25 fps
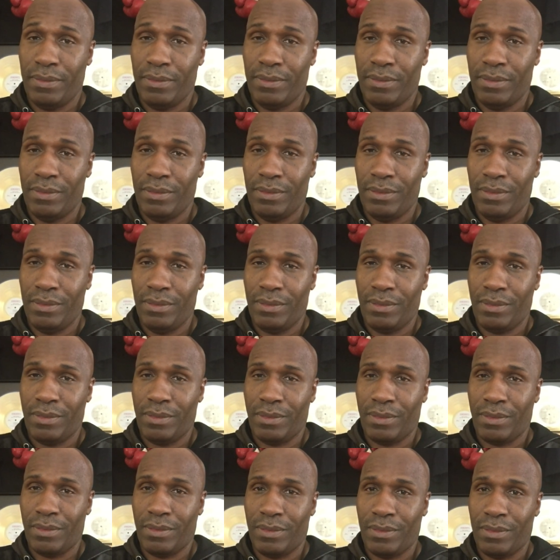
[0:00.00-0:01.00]

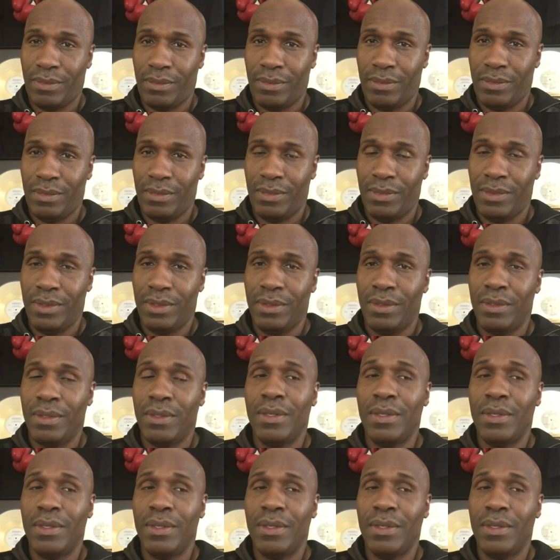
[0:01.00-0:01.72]
(no one is talking)